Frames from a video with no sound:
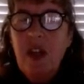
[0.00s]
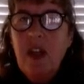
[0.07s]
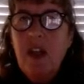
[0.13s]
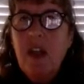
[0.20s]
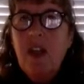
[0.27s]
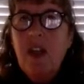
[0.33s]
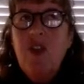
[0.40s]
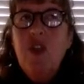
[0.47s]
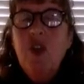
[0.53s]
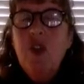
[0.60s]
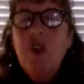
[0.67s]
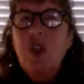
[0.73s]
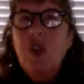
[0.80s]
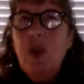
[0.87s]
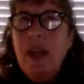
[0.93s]
new
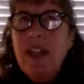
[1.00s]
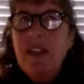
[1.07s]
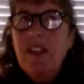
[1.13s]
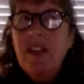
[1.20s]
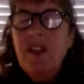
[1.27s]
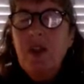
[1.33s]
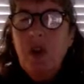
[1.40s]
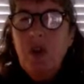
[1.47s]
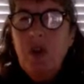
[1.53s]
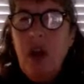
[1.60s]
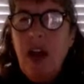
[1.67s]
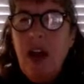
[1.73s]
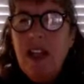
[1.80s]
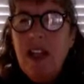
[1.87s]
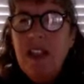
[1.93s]
traits to
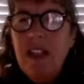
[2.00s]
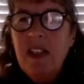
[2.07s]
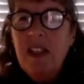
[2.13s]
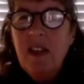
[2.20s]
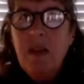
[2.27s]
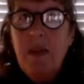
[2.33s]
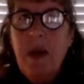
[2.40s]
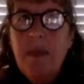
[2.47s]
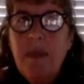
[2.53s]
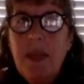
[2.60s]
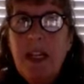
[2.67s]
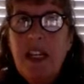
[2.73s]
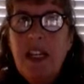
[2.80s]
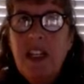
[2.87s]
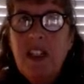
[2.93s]
arise in the
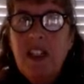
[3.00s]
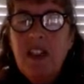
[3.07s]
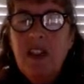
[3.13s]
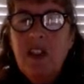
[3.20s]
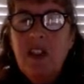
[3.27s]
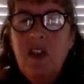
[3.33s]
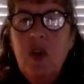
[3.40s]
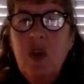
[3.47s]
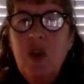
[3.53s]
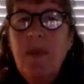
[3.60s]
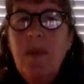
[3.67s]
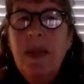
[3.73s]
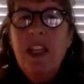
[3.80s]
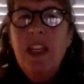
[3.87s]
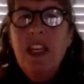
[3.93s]
populations, new
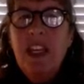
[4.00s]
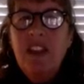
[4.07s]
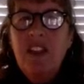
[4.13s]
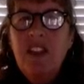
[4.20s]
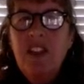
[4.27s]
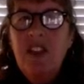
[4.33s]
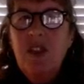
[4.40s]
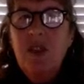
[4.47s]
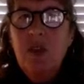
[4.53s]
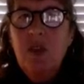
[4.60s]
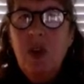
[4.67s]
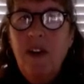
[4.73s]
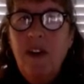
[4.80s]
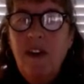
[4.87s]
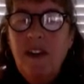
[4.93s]
abilities to
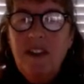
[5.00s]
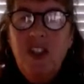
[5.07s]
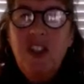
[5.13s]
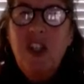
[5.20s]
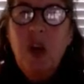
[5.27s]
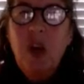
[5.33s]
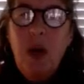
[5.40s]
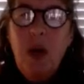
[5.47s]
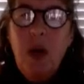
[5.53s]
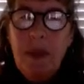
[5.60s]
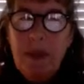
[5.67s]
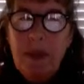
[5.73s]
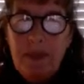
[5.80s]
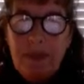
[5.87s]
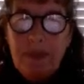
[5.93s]
show up.
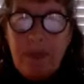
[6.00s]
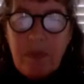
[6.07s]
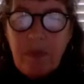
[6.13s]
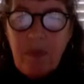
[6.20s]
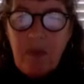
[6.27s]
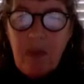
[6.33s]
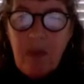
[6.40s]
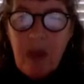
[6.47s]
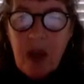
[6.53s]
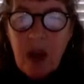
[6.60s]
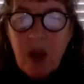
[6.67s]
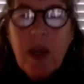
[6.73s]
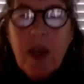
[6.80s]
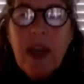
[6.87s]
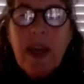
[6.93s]

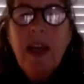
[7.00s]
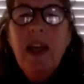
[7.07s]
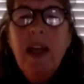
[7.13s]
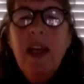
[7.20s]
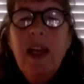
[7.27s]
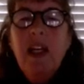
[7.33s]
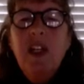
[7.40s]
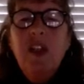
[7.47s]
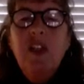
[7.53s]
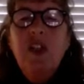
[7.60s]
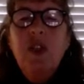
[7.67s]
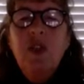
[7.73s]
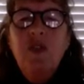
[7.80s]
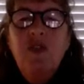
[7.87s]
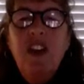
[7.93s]
Okay,
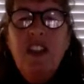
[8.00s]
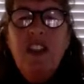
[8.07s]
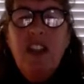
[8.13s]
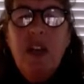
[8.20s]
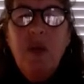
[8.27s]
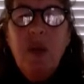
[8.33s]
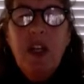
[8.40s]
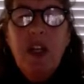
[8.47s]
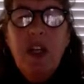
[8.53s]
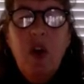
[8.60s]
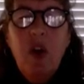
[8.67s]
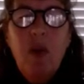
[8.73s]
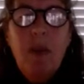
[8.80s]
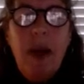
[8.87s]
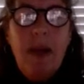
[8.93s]
do fungi really grow
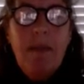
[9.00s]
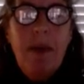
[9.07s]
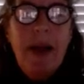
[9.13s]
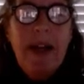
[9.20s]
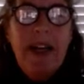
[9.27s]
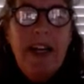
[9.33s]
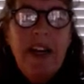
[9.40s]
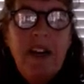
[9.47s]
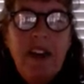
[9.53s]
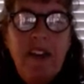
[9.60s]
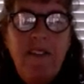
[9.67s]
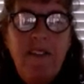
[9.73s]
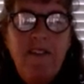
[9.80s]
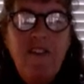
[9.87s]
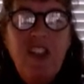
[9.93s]
by binary
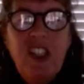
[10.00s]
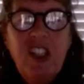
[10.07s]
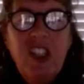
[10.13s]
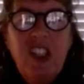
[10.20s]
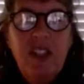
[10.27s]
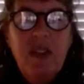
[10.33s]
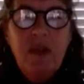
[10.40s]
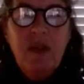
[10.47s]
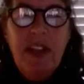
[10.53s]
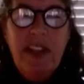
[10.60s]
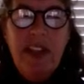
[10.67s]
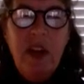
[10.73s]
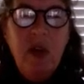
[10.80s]
fission? They don't